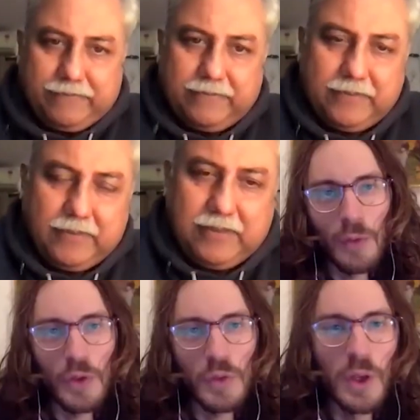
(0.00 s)
Yeah, of
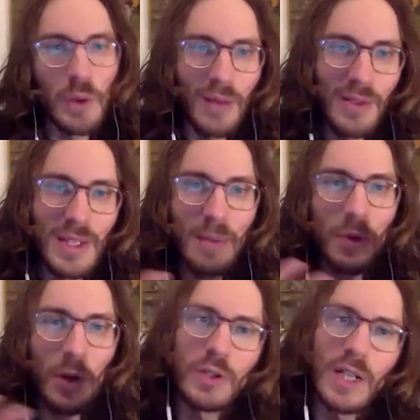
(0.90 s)
course, we don't have the same
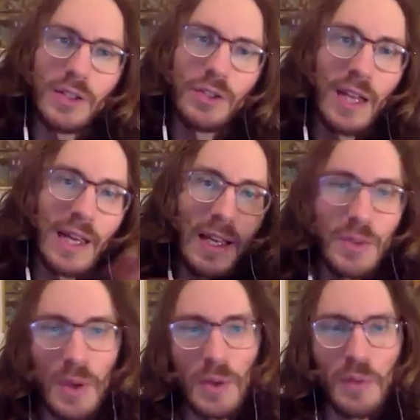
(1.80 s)
contact today as
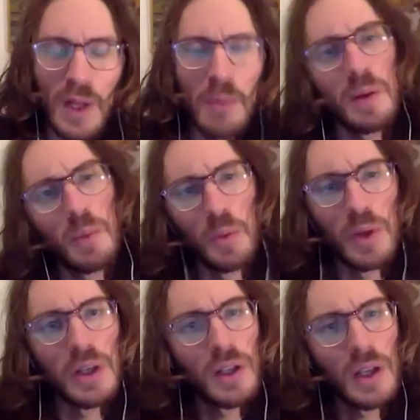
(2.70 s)
when filming, but
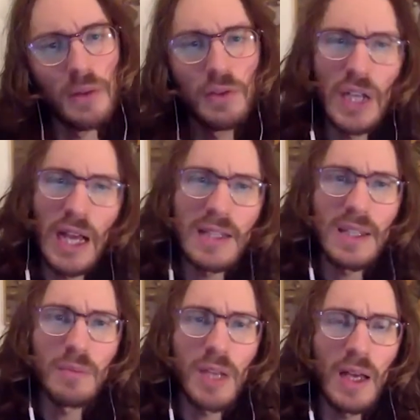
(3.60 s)
we kind of chat
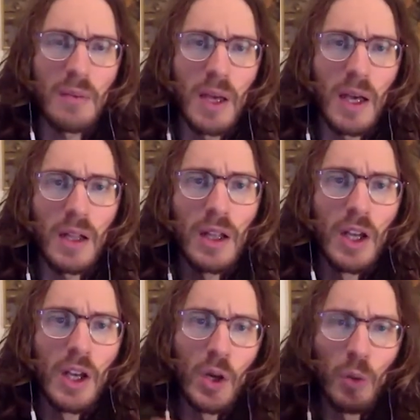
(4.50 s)
sometime. And
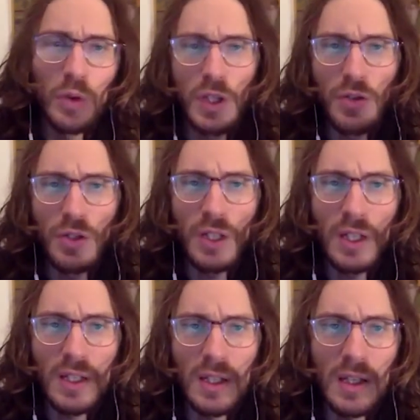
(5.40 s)
what's interesting
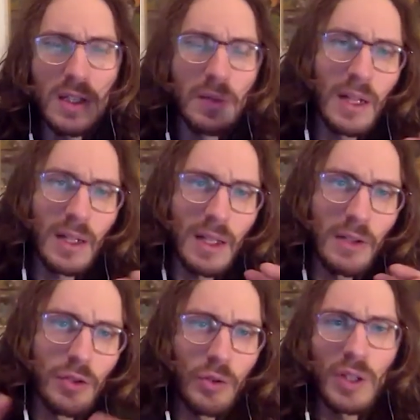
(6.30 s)
is that
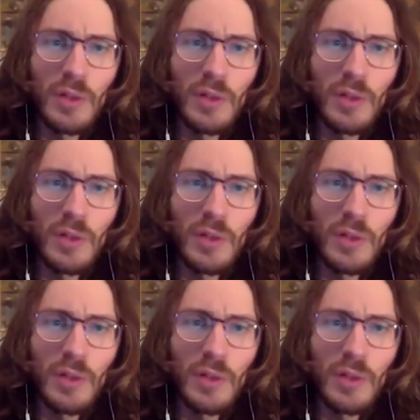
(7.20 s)
during the